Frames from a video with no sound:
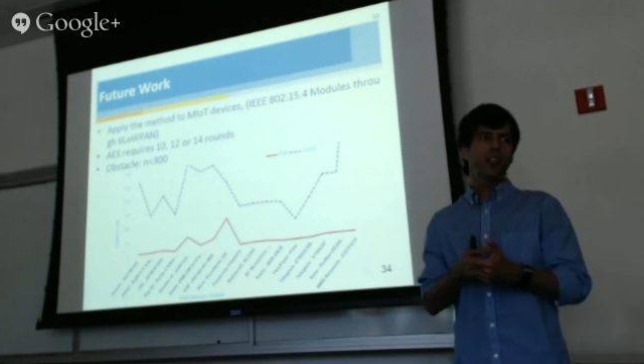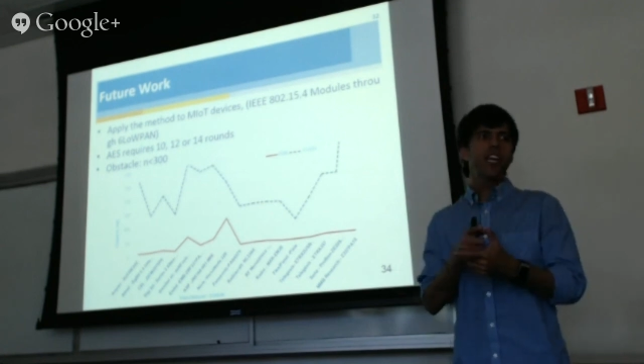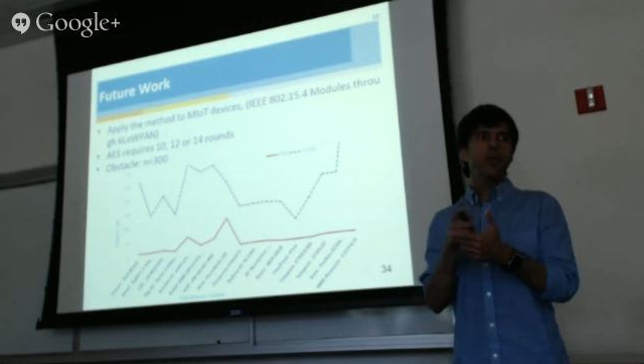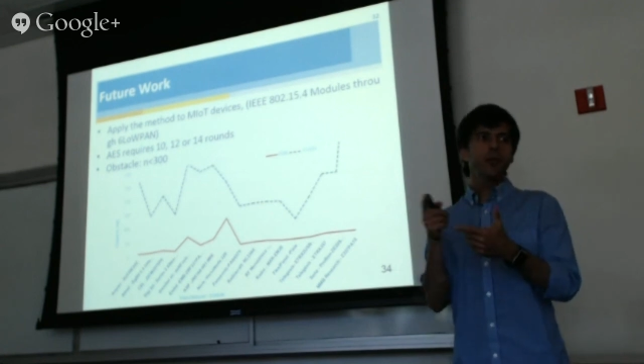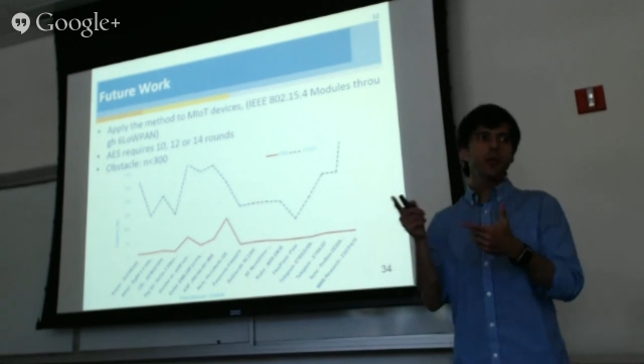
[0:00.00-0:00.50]

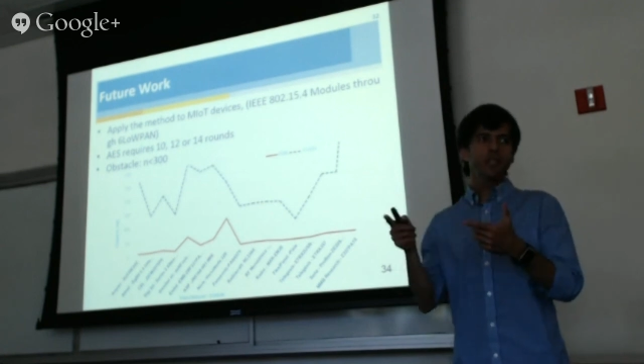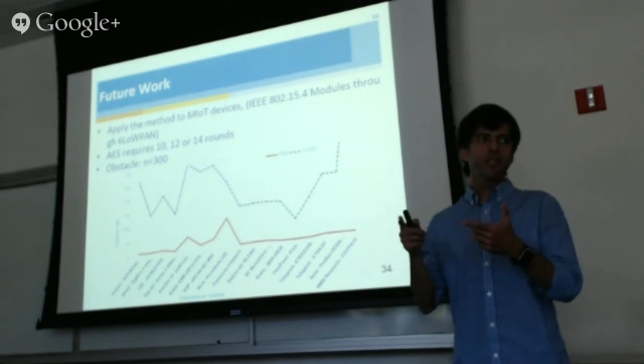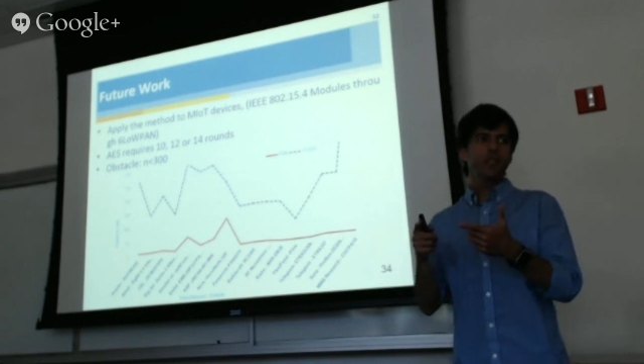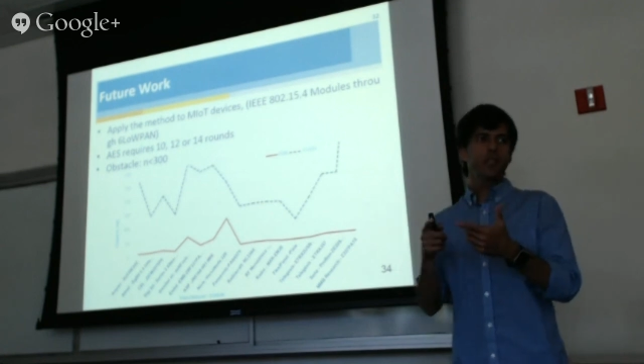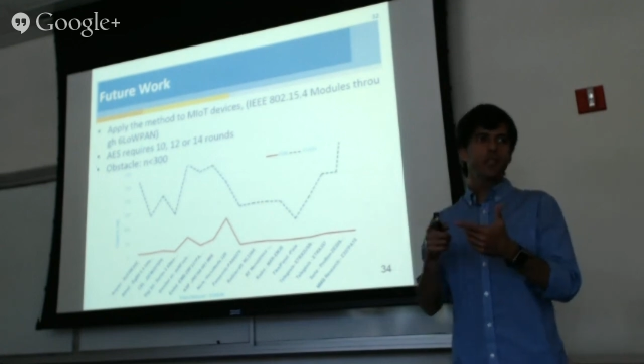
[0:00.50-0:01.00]
eight
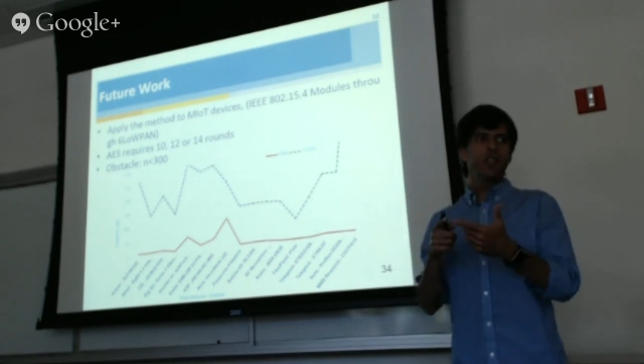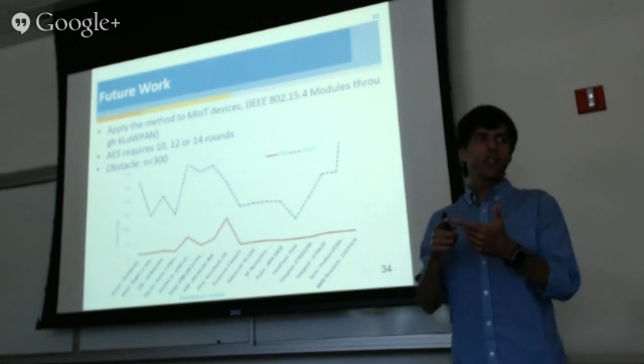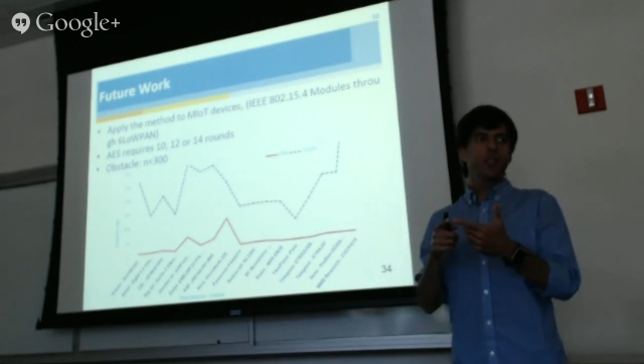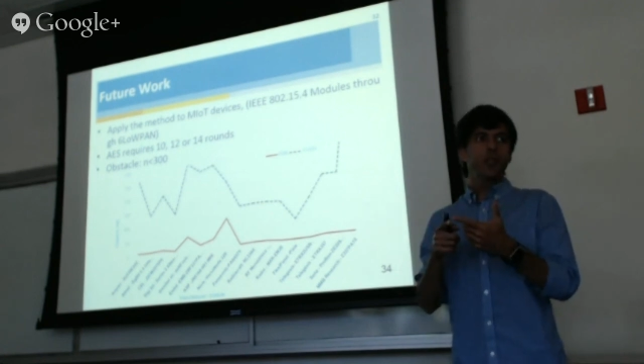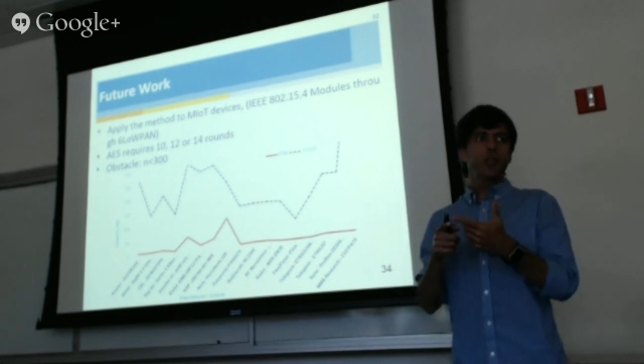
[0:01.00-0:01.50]
bytes.
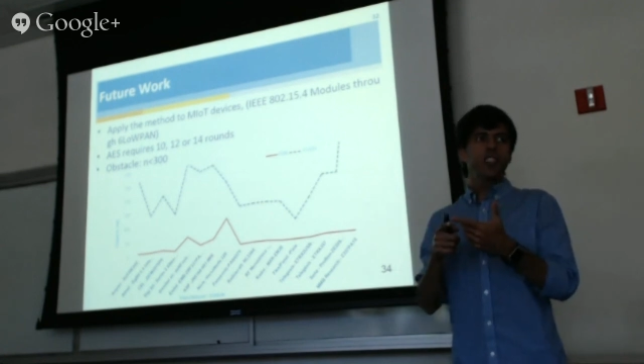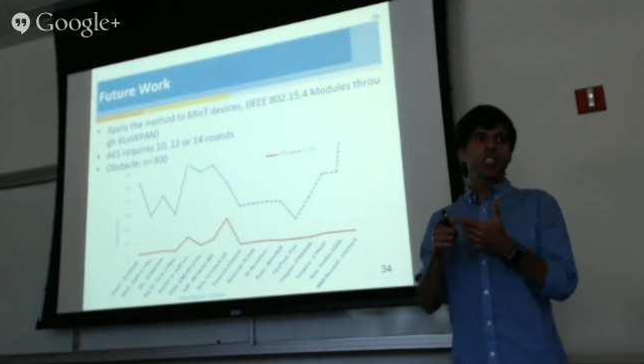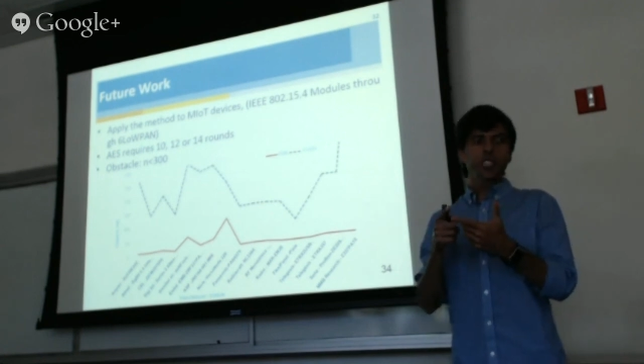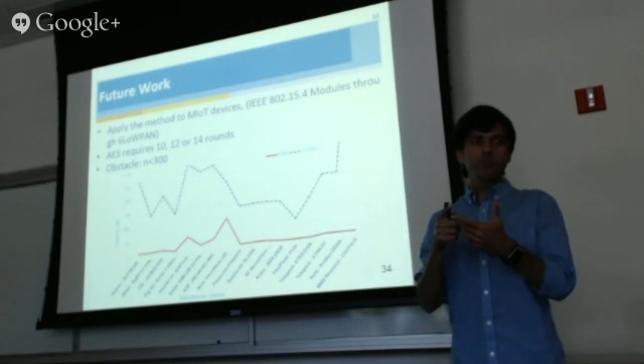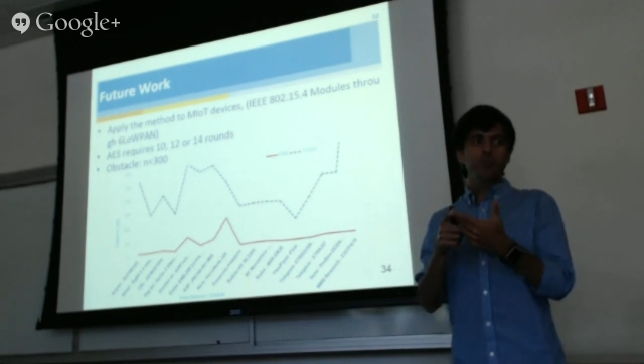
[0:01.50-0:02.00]
So
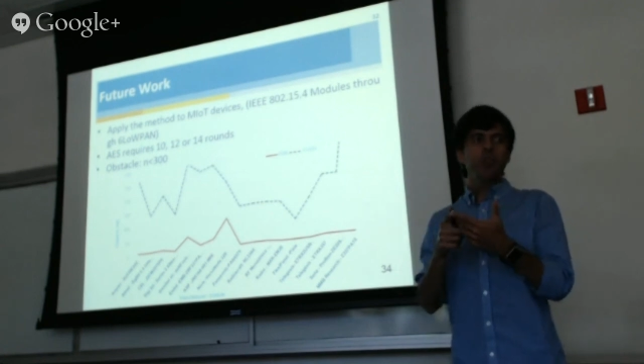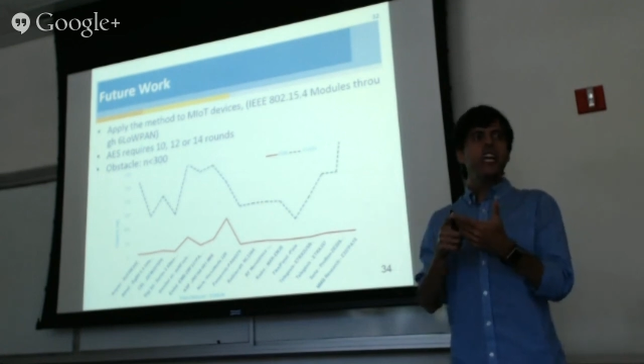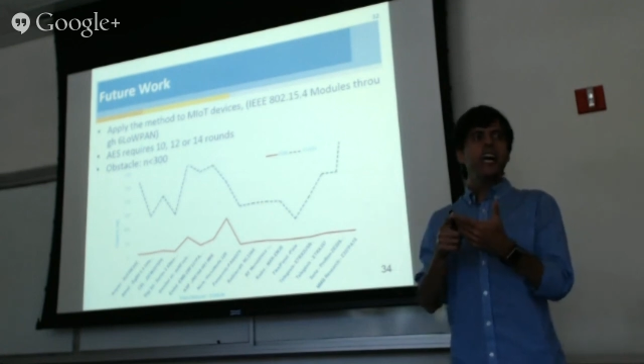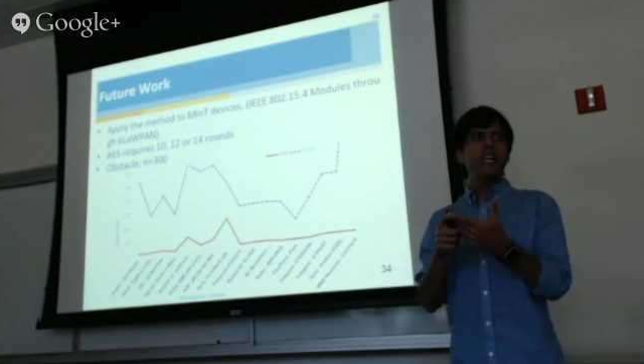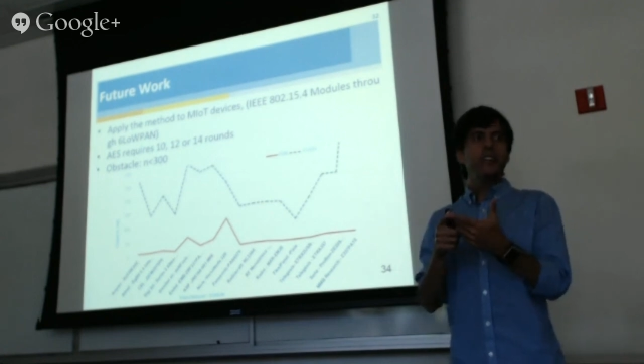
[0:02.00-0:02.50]
think about
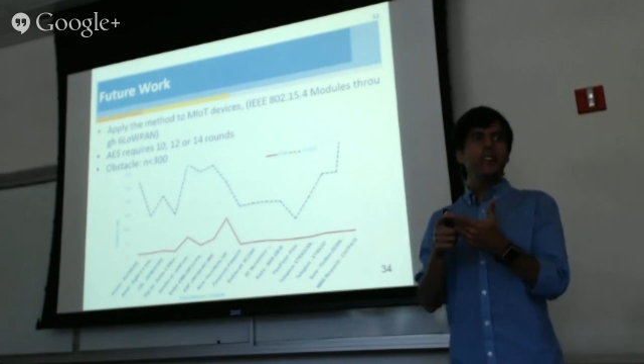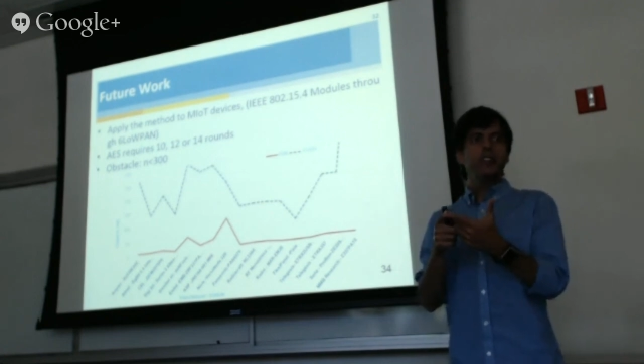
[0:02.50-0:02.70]
that.